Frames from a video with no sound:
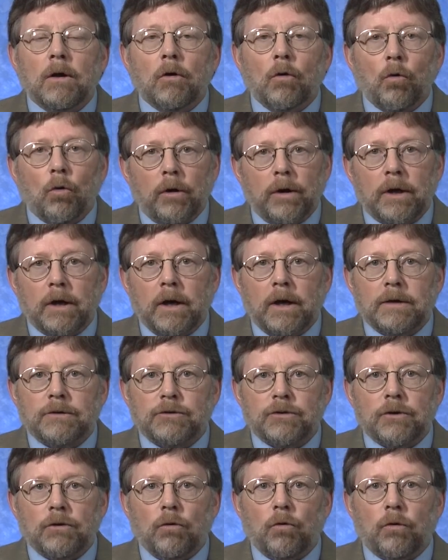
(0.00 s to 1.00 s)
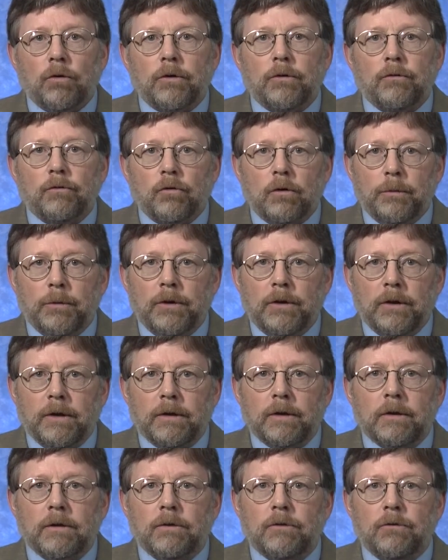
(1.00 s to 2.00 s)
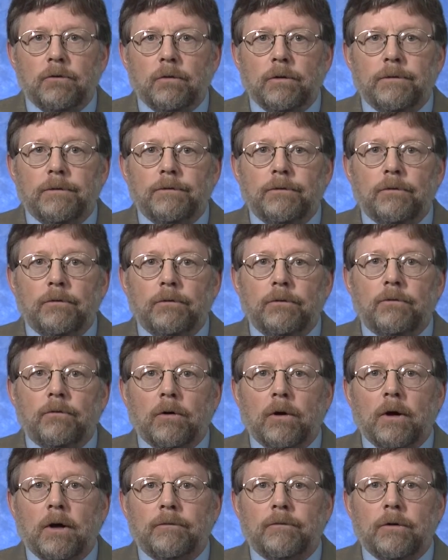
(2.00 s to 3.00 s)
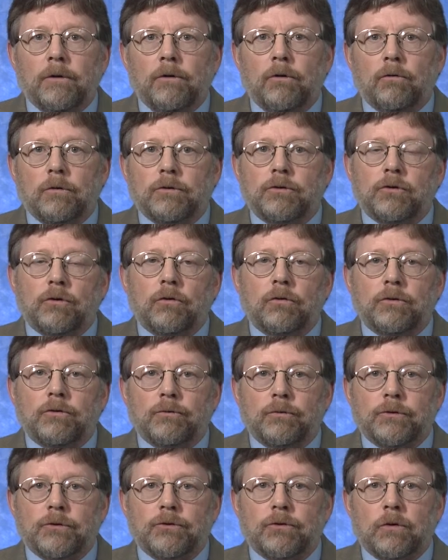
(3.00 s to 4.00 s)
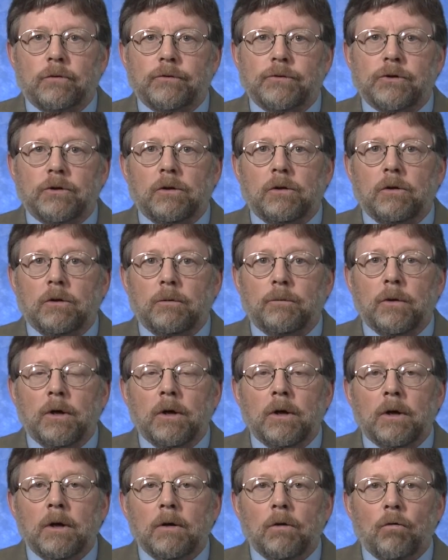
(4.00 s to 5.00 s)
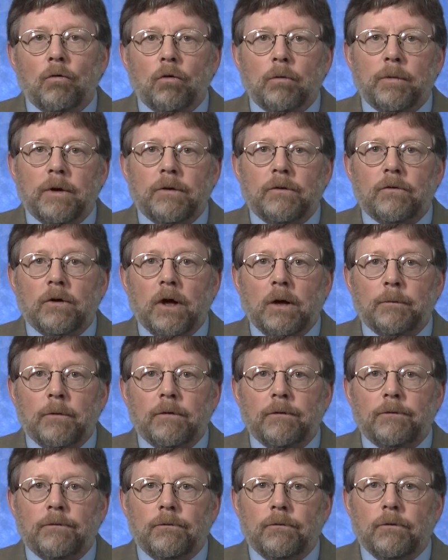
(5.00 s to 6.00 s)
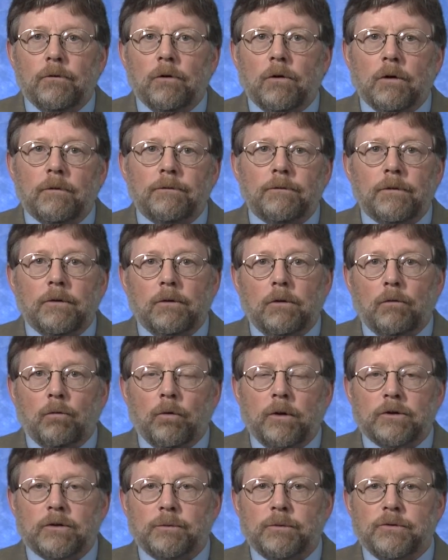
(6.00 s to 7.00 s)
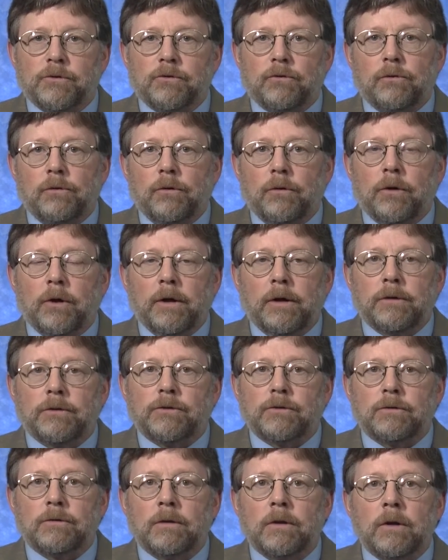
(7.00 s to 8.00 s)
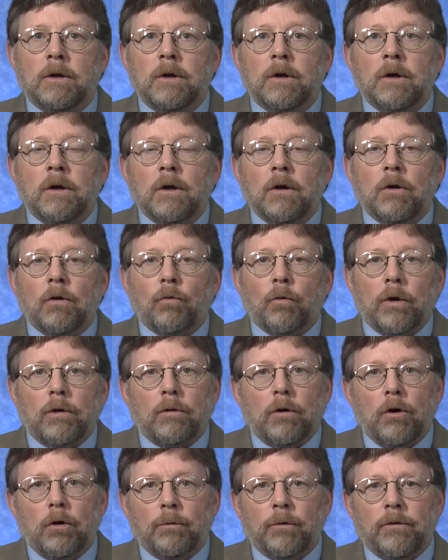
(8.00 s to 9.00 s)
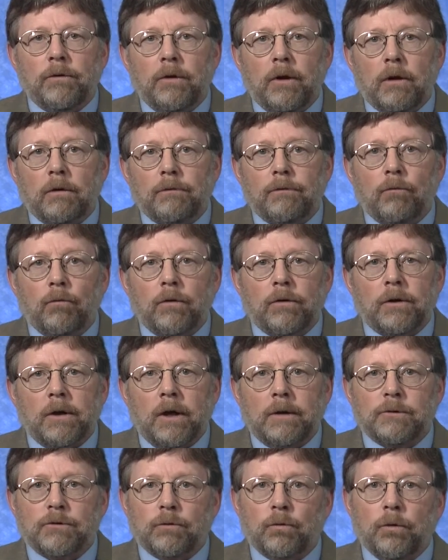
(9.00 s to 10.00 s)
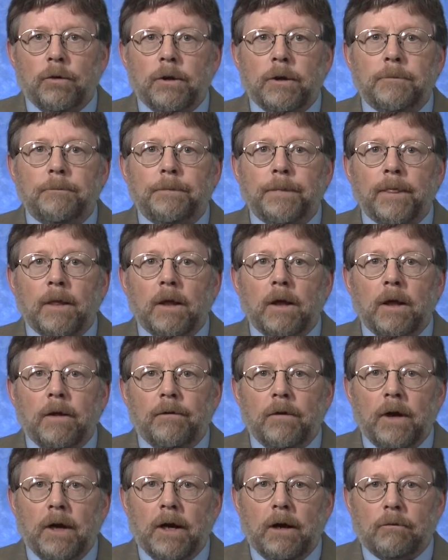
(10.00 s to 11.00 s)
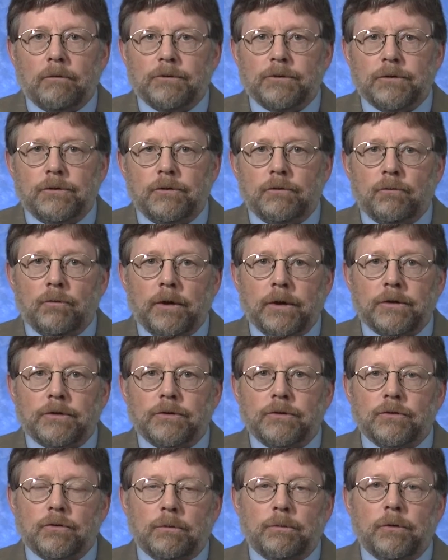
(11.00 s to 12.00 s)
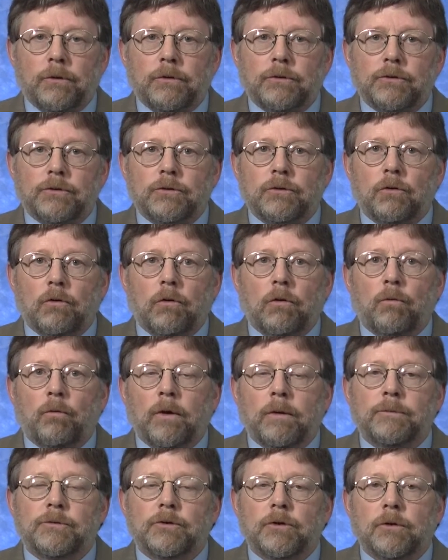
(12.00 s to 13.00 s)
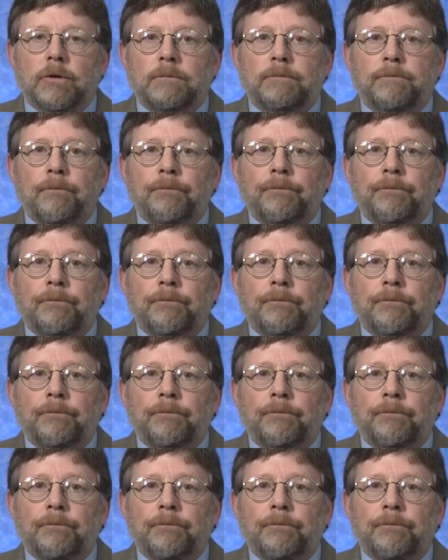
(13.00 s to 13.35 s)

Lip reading: organizing or contributing to a food drive at your church or service club, or by dropping food off at our Westminster location. We are open there four times a week, and the hours and directions are posted on our website.